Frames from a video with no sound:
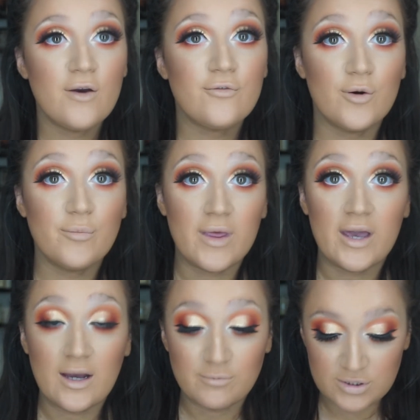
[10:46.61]
From
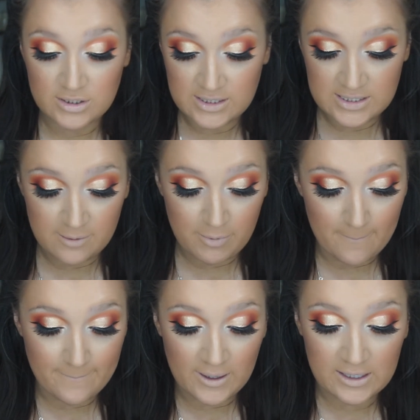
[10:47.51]
there, I'm just going to dip
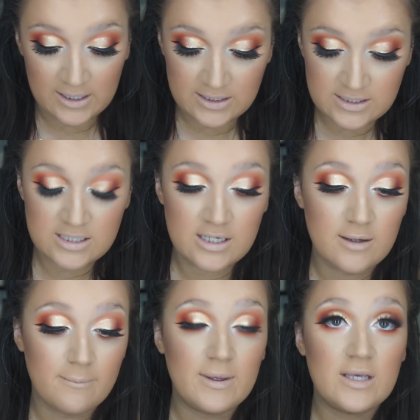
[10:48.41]
it back
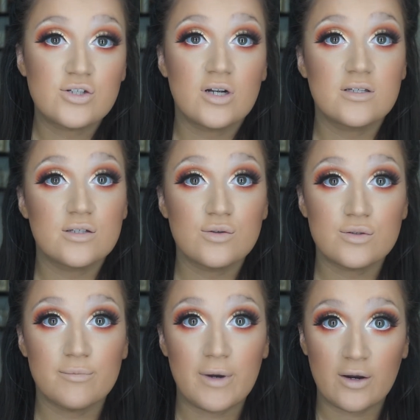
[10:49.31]
into me
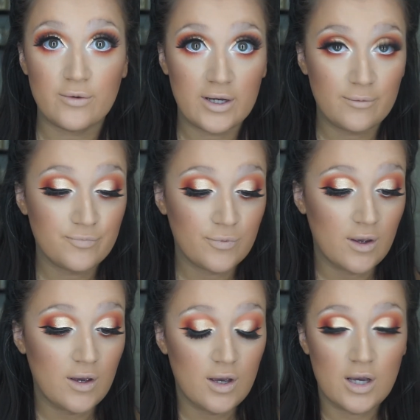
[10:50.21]
translucent powder
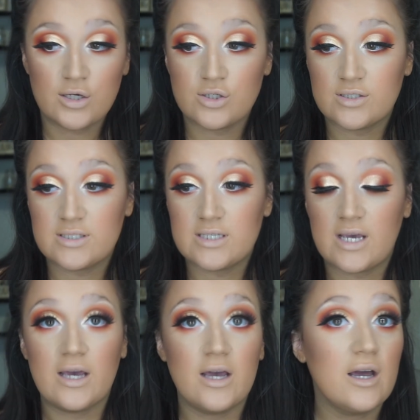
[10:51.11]
and just
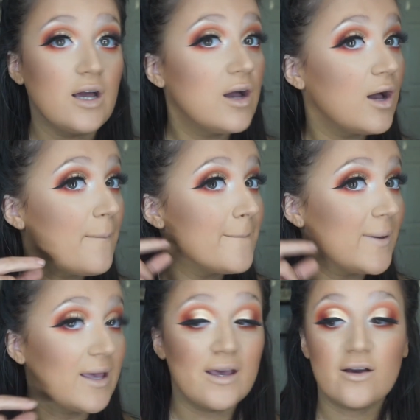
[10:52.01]
set
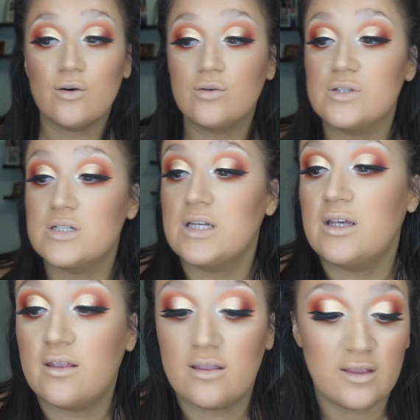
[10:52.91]
bake
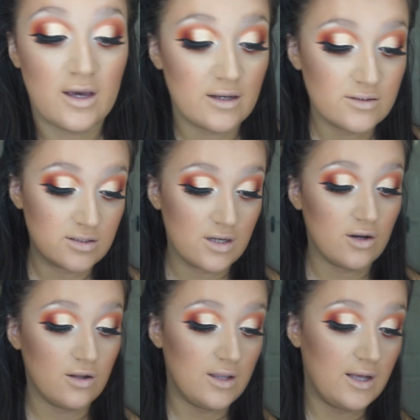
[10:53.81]
underneath that so that
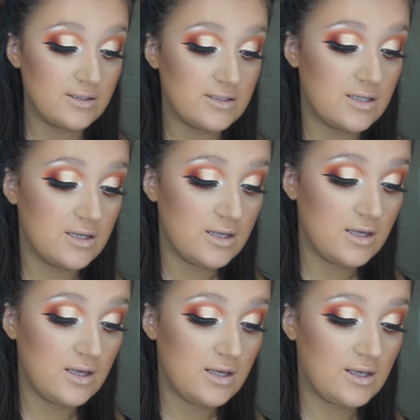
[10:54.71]
all that's
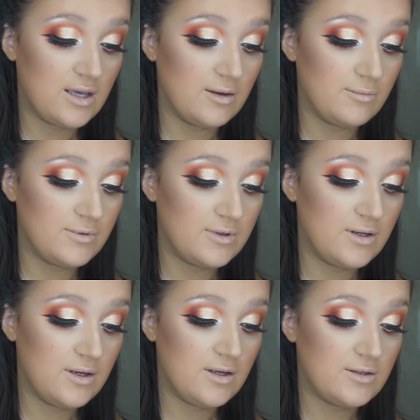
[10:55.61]
kept.
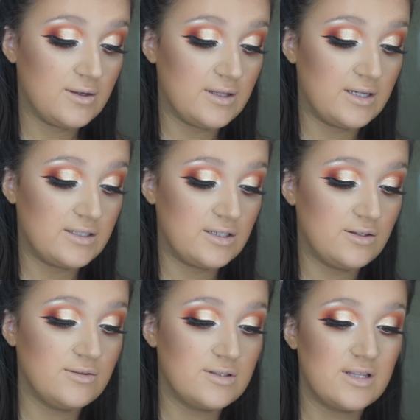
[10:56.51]
So I like to
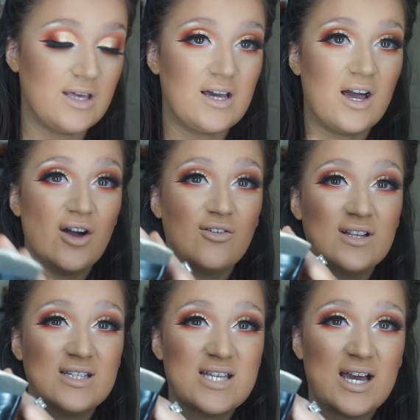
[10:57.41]
use like a
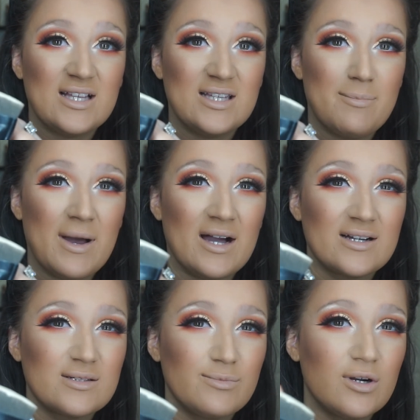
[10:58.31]
really tightly
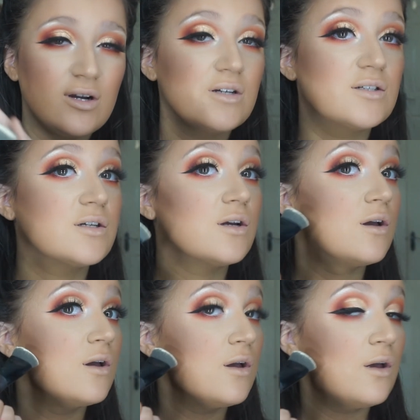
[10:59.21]
packed brush
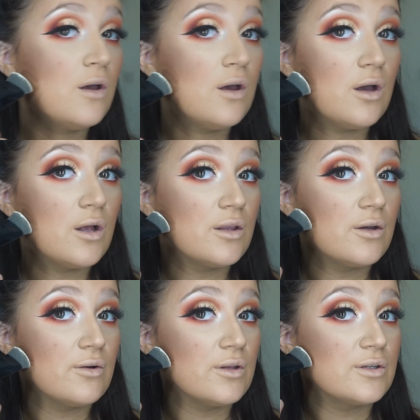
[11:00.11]
and
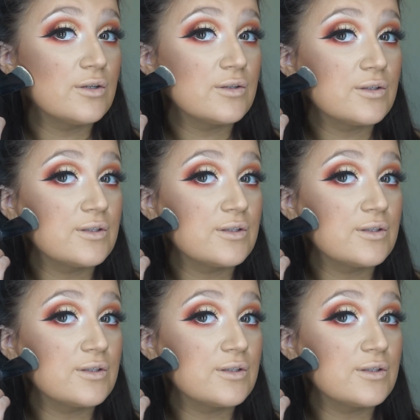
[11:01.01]
literally just